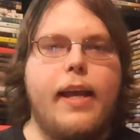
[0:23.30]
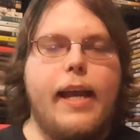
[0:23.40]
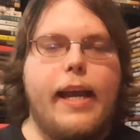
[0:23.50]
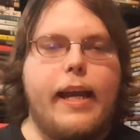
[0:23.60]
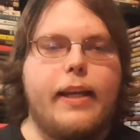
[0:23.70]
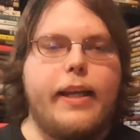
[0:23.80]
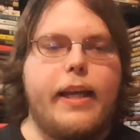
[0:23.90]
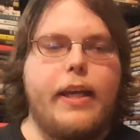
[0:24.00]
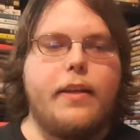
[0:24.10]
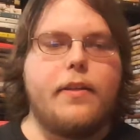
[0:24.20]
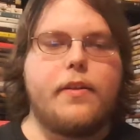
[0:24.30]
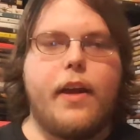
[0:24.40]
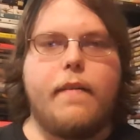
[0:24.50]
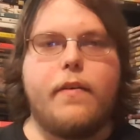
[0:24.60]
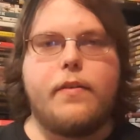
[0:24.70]
And he
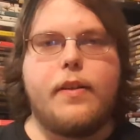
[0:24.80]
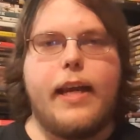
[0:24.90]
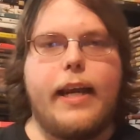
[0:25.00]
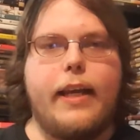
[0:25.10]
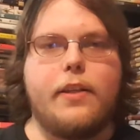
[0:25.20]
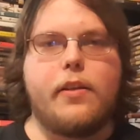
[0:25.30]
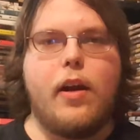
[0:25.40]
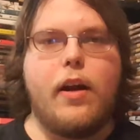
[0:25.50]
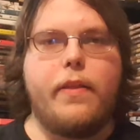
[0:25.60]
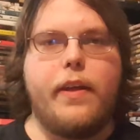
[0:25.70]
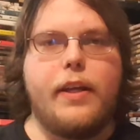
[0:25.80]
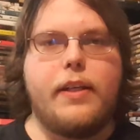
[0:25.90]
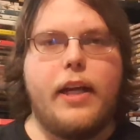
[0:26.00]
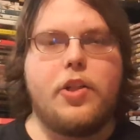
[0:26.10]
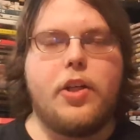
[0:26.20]
discovers that he's caught the
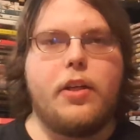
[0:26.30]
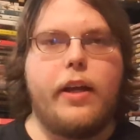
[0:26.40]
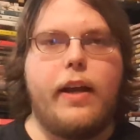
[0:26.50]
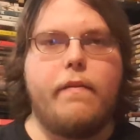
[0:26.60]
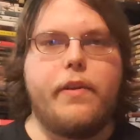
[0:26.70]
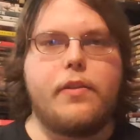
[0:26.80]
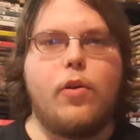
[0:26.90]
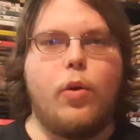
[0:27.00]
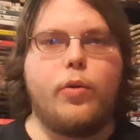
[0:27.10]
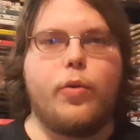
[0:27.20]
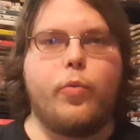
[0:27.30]
attention of this older